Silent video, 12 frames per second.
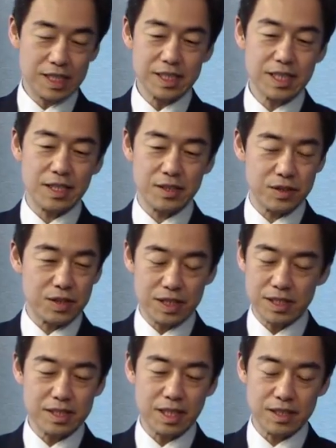inside inside
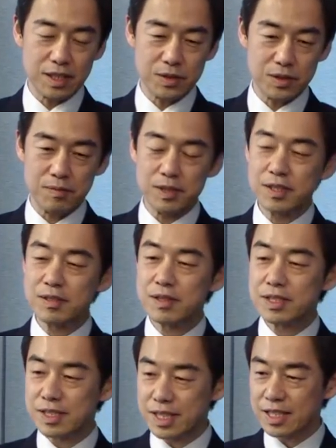yeah. South Korea. It,
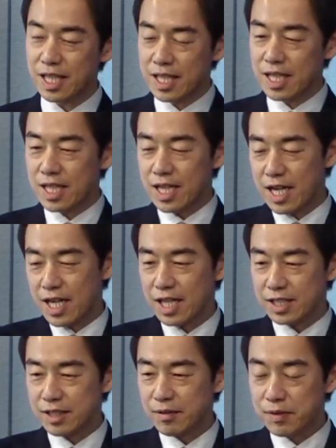
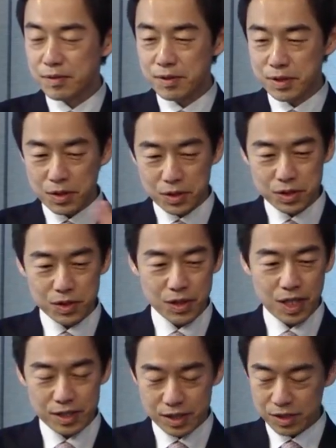because so
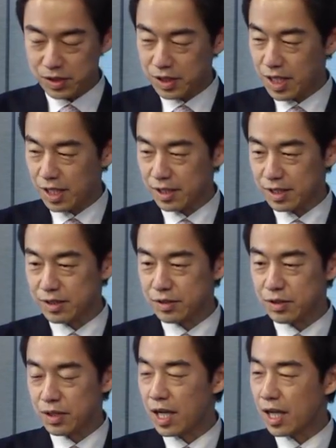as you
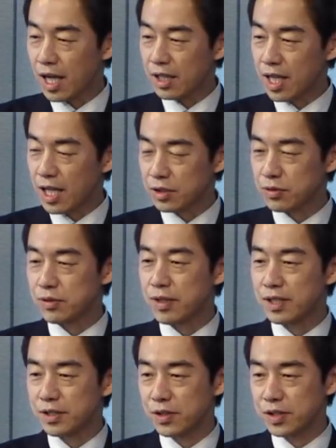as we
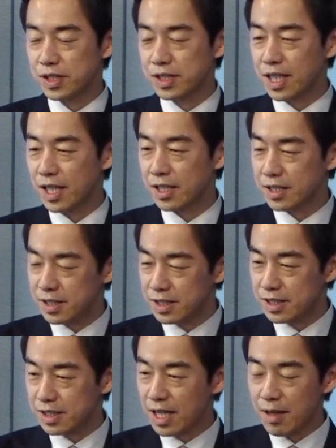well know, the,
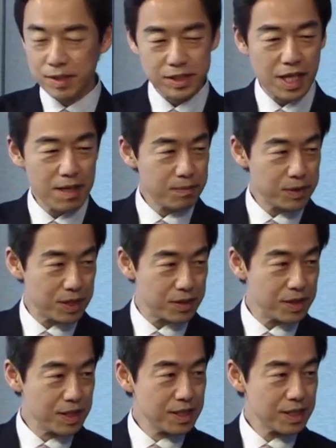coming April.
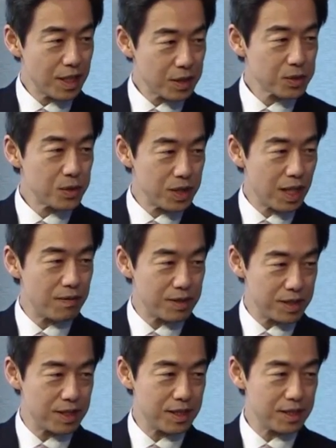South Korea have a
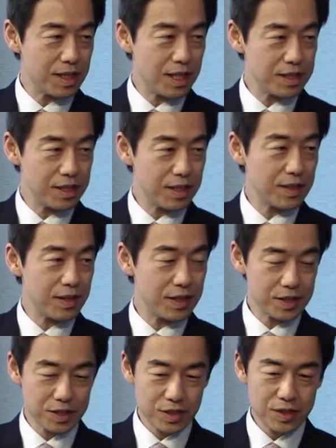general, uh, general
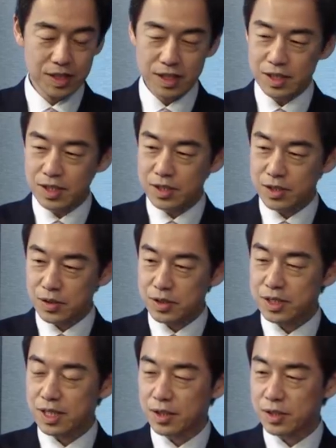election. So
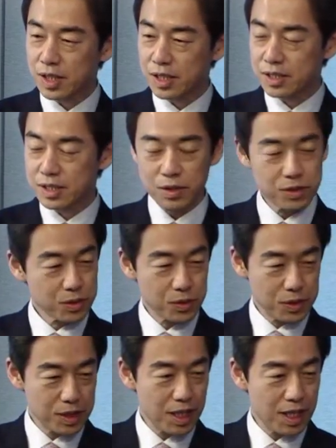the South, uh, North
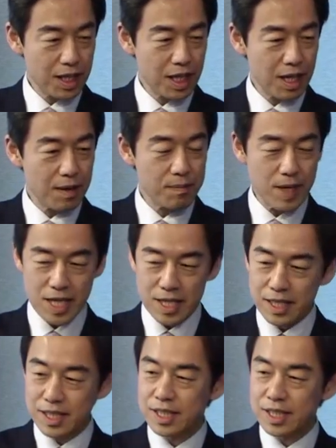Korea uh, may